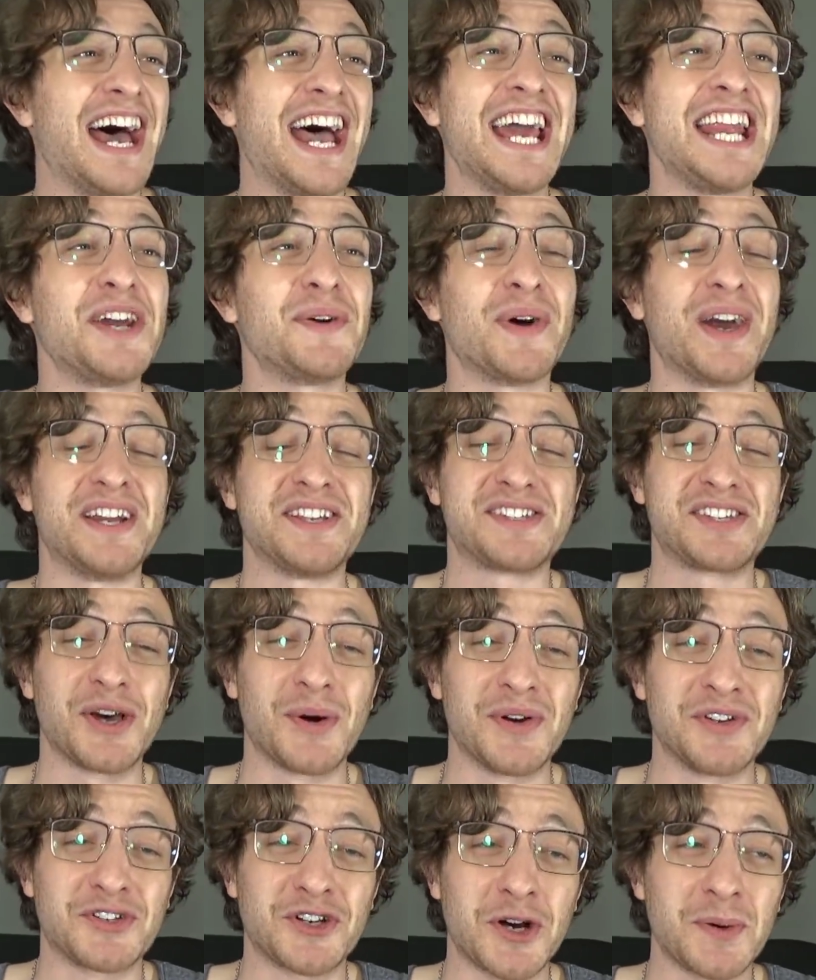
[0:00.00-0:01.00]
Anyway,
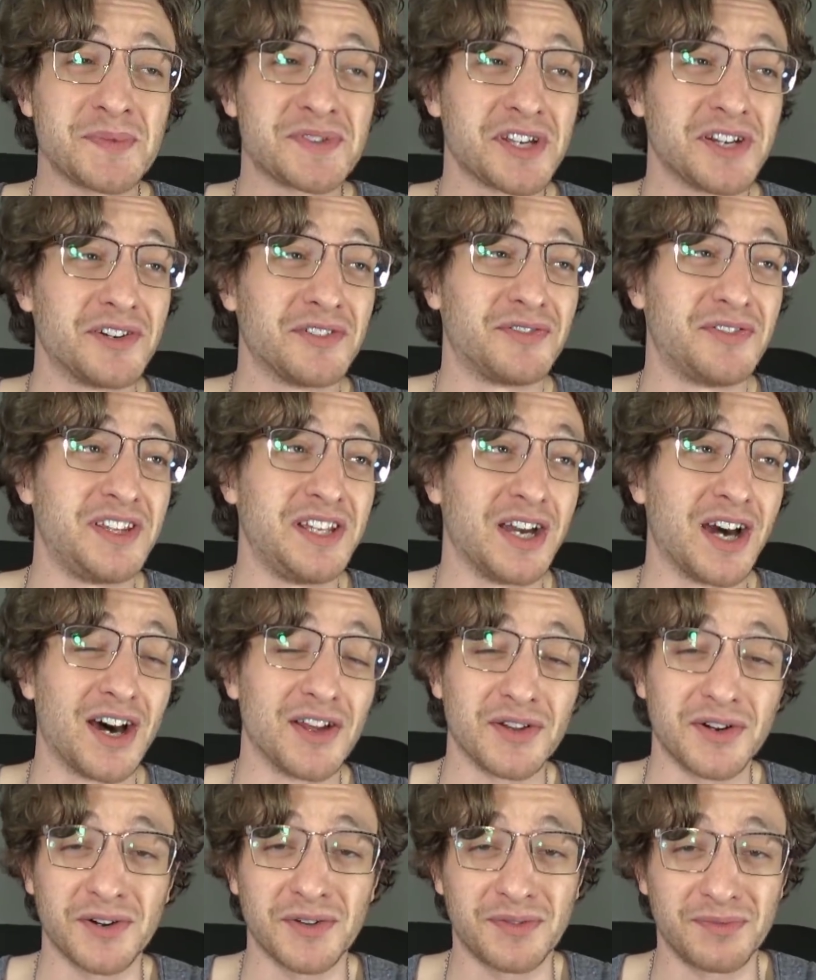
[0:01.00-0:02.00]
so in terms of the
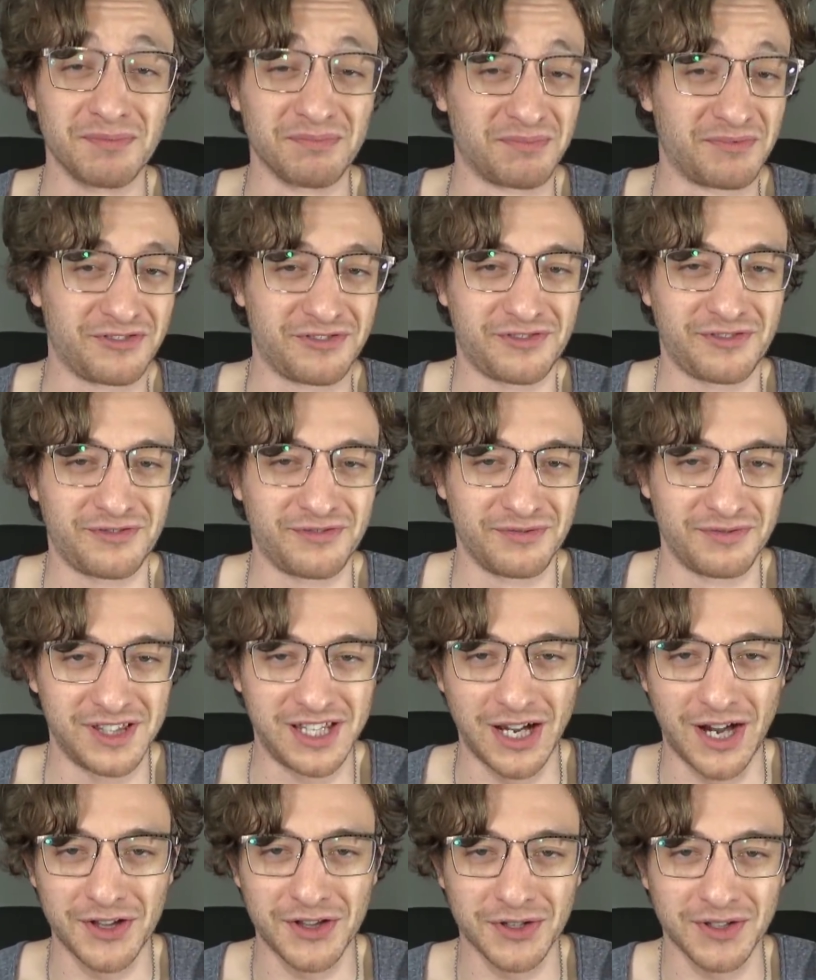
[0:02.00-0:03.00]

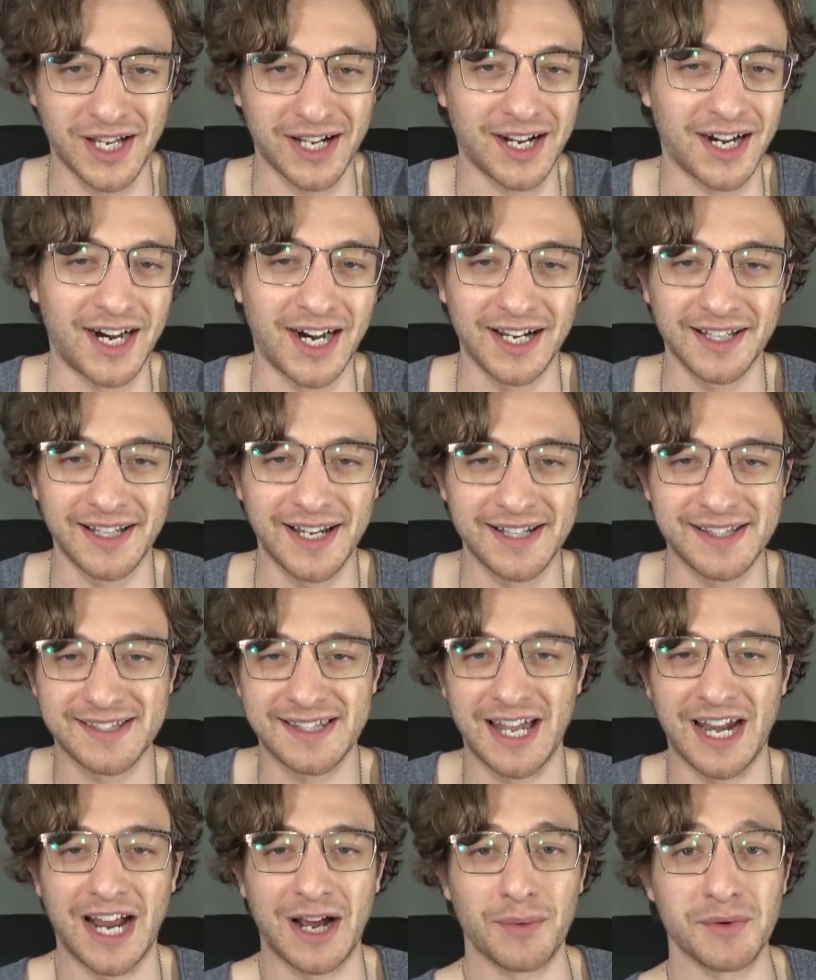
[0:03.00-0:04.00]
other like
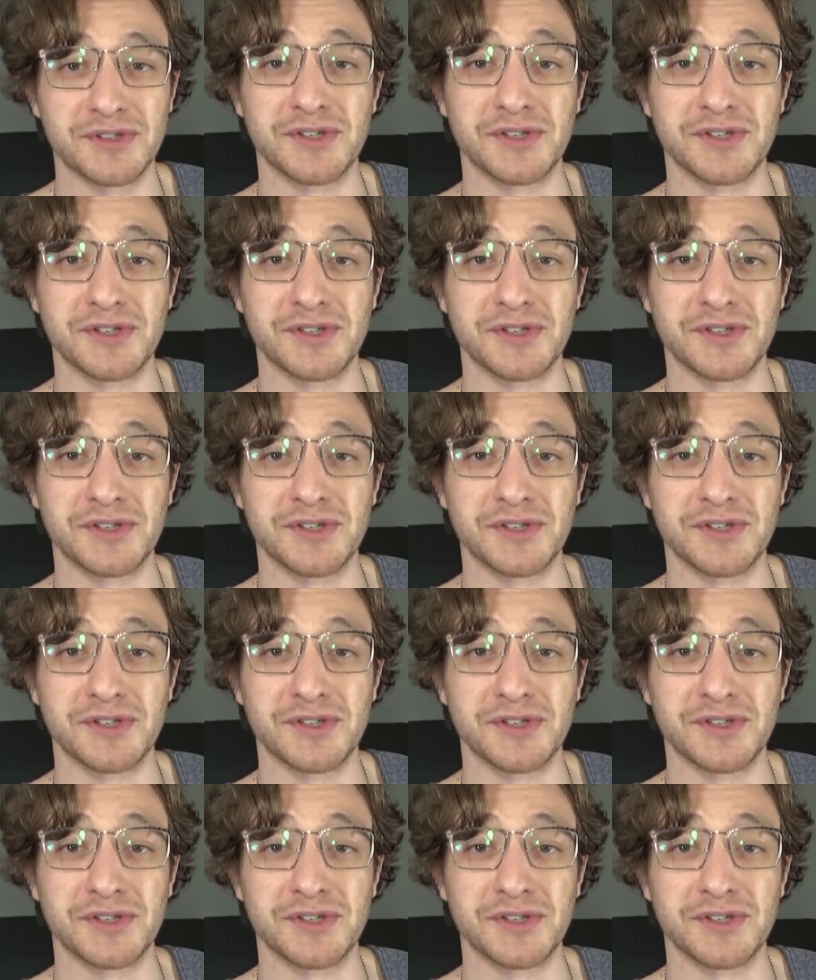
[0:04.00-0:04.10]
highlights that I